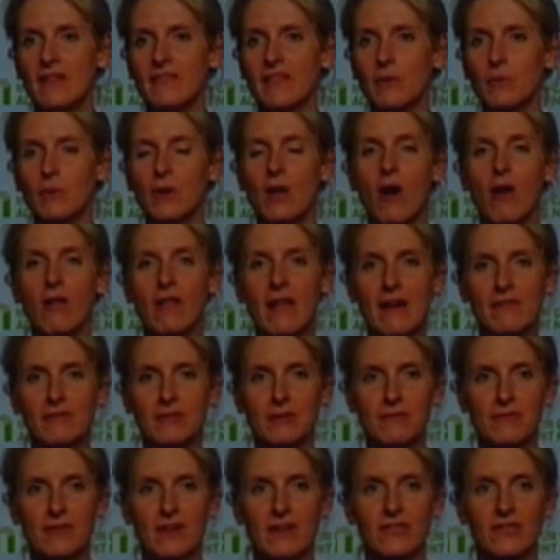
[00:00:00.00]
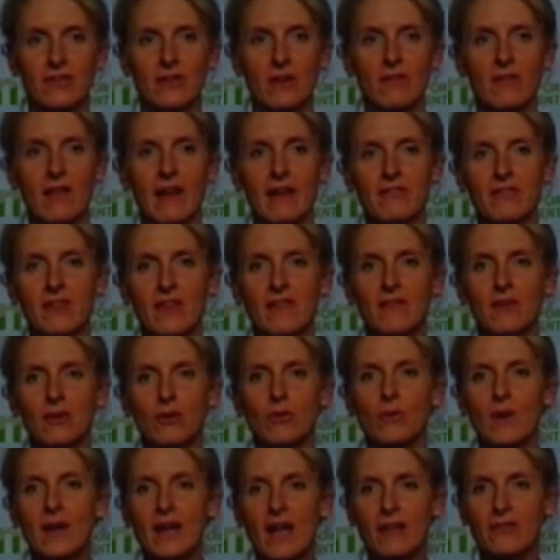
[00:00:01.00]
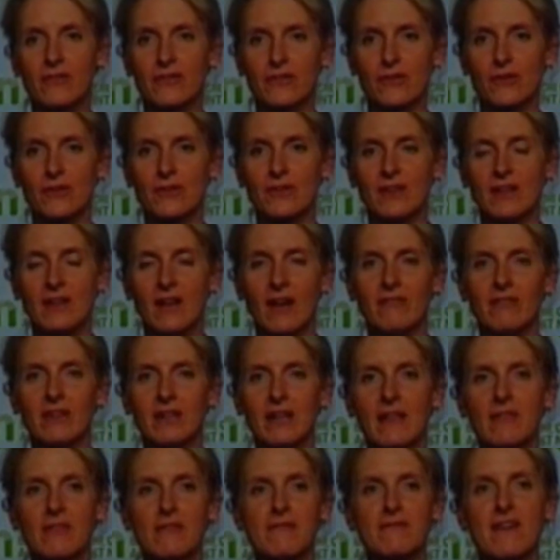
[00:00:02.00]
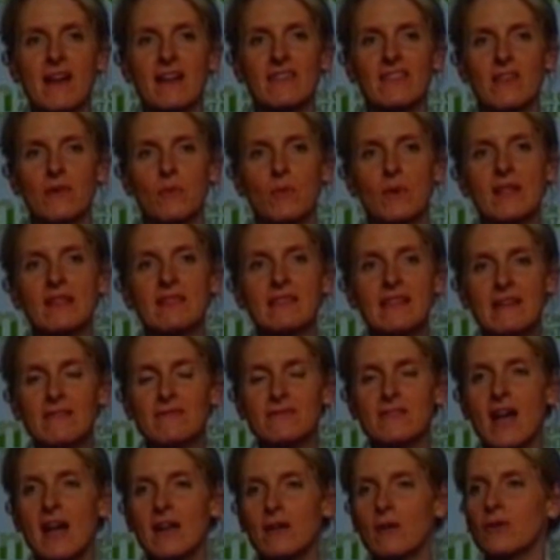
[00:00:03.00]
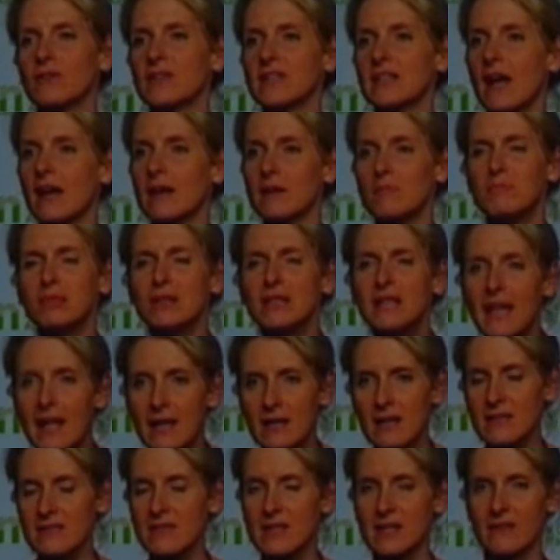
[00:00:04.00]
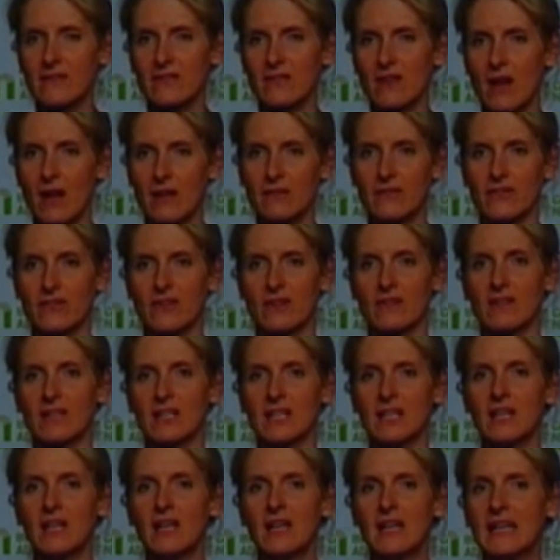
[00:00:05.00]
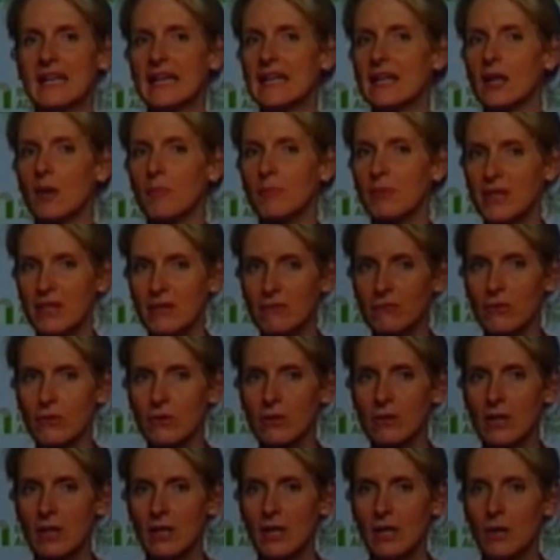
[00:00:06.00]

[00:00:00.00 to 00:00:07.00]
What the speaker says: that we all have to face in our lives, and the great uncertainty of it, and the fact that we live not only on a planet that is constantly in upheaval,